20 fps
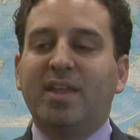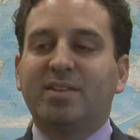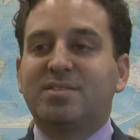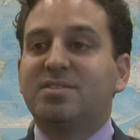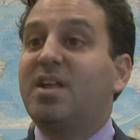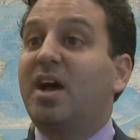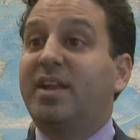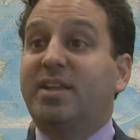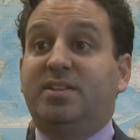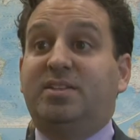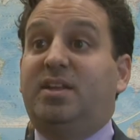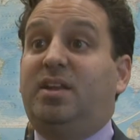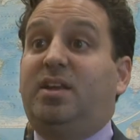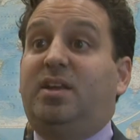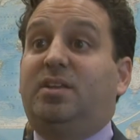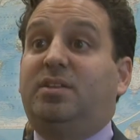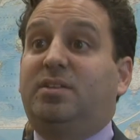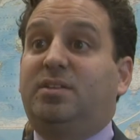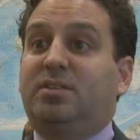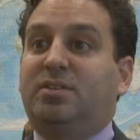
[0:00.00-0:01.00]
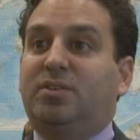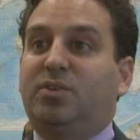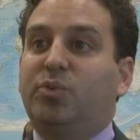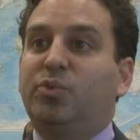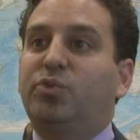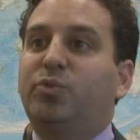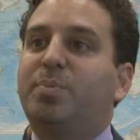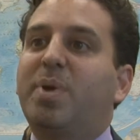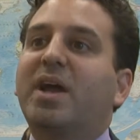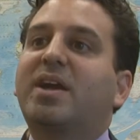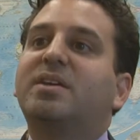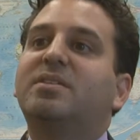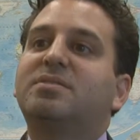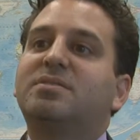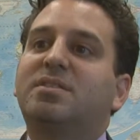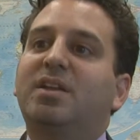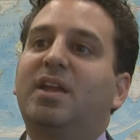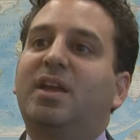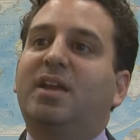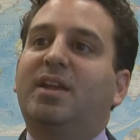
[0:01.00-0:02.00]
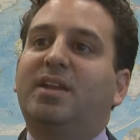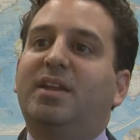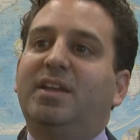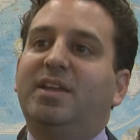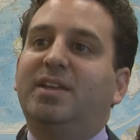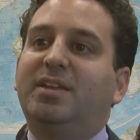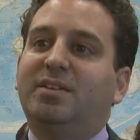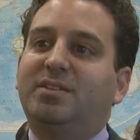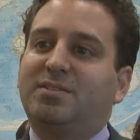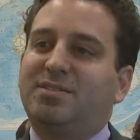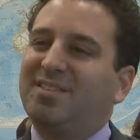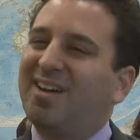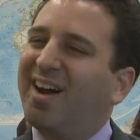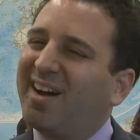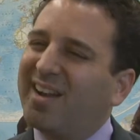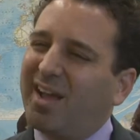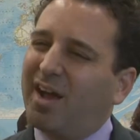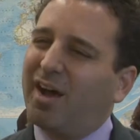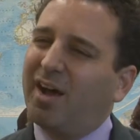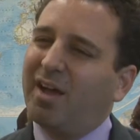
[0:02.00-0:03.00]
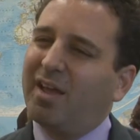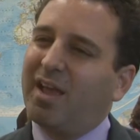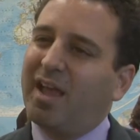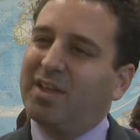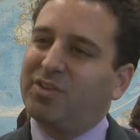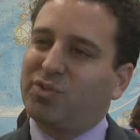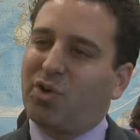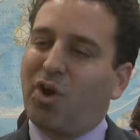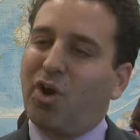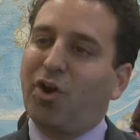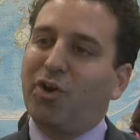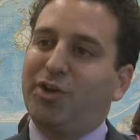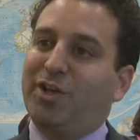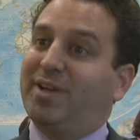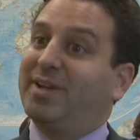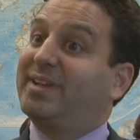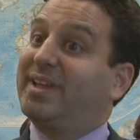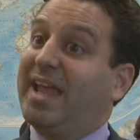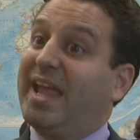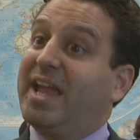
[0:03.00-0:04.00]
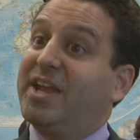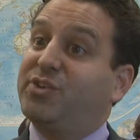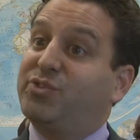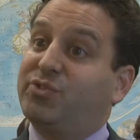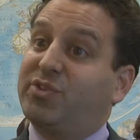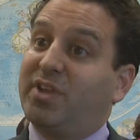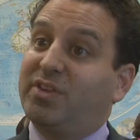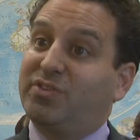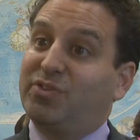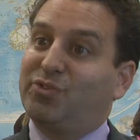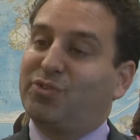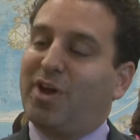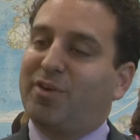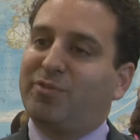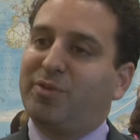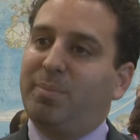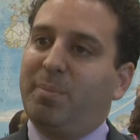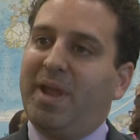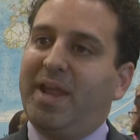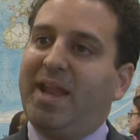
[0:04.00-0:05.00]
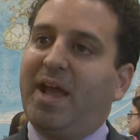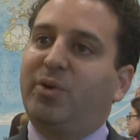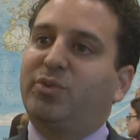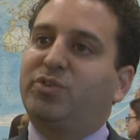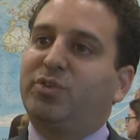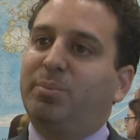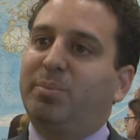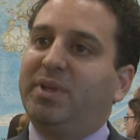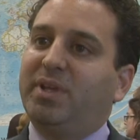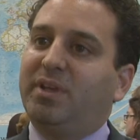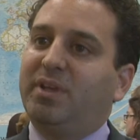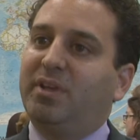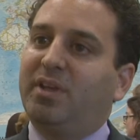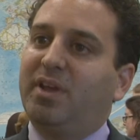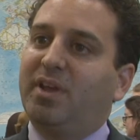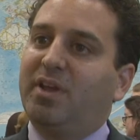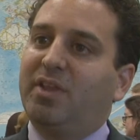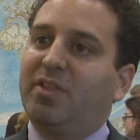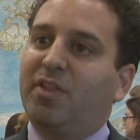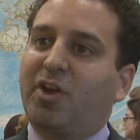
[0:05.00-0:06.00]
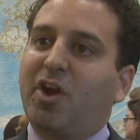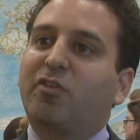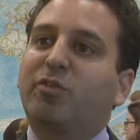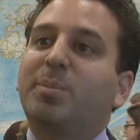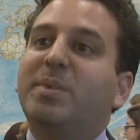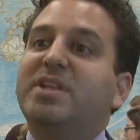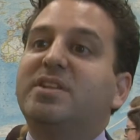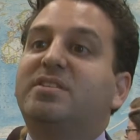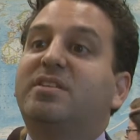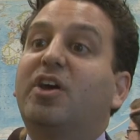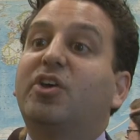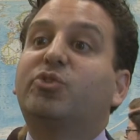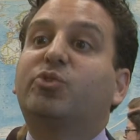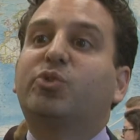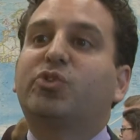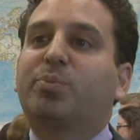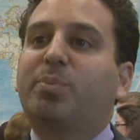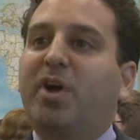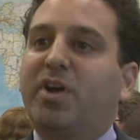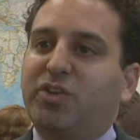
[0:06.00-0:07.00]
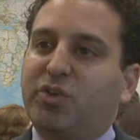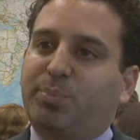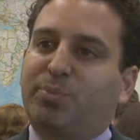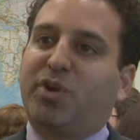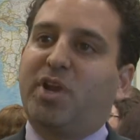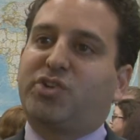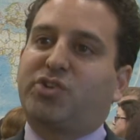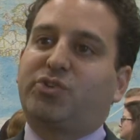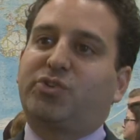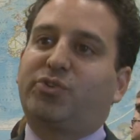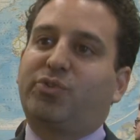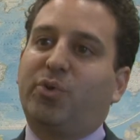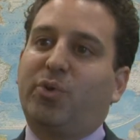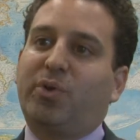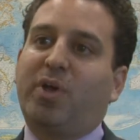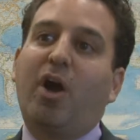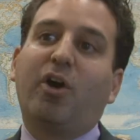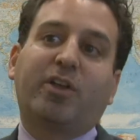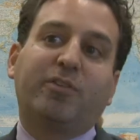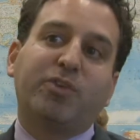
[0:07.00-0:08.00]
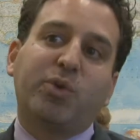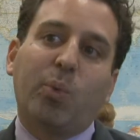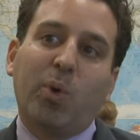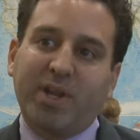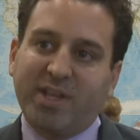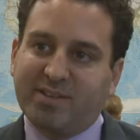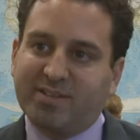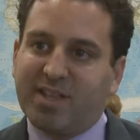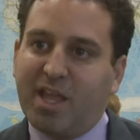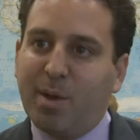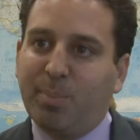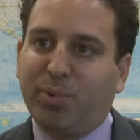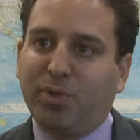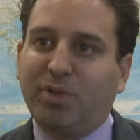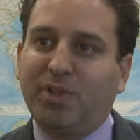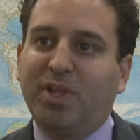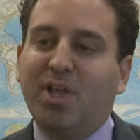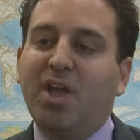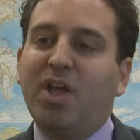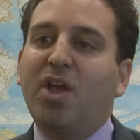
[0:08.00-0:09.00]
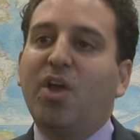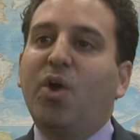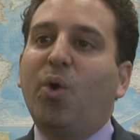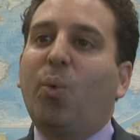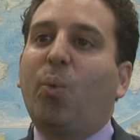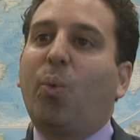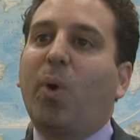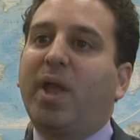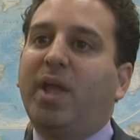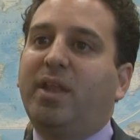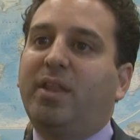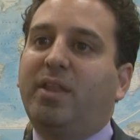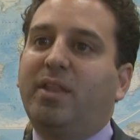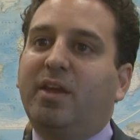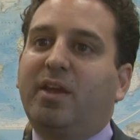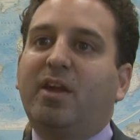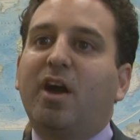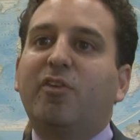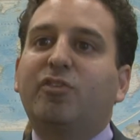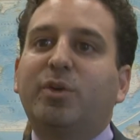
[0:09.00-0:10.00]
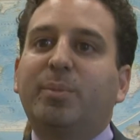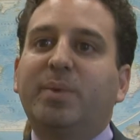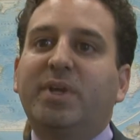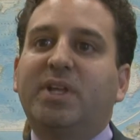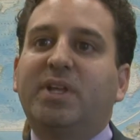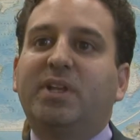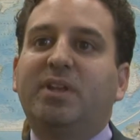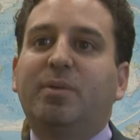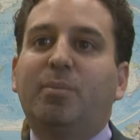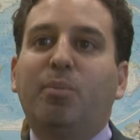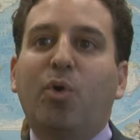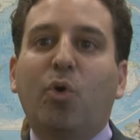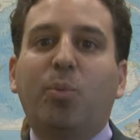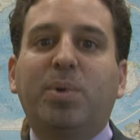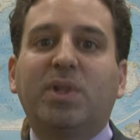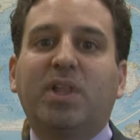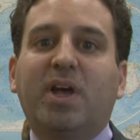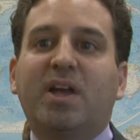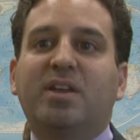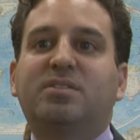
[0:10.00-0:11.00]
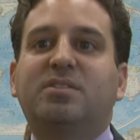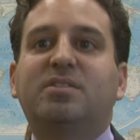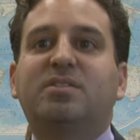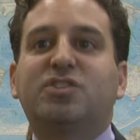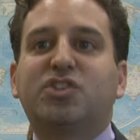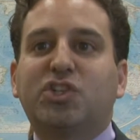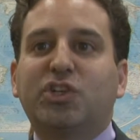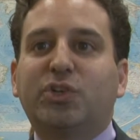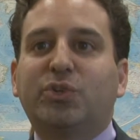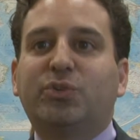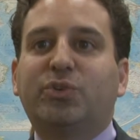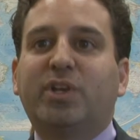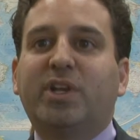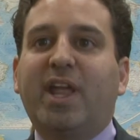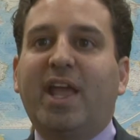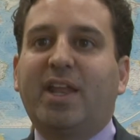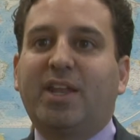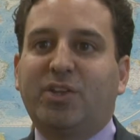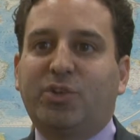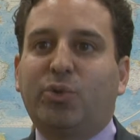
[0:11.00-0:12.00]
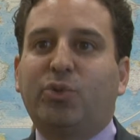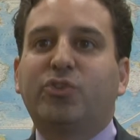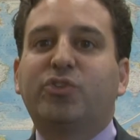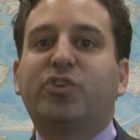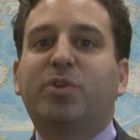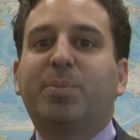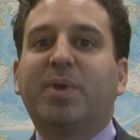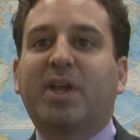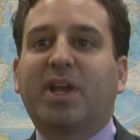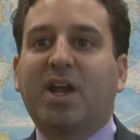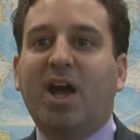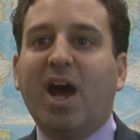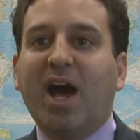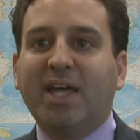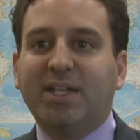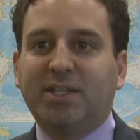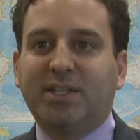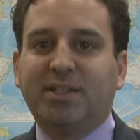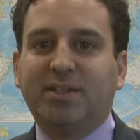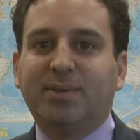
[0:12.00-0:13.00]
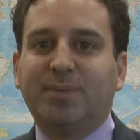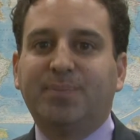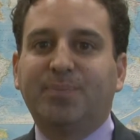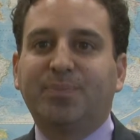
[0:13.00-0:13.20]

it's not a dead end. Uzbekistan is not as hard a case as it's often made out to be. The government does respond to pressure. So I'll give you one example. When the government mobilizes children and adults to pick cotton,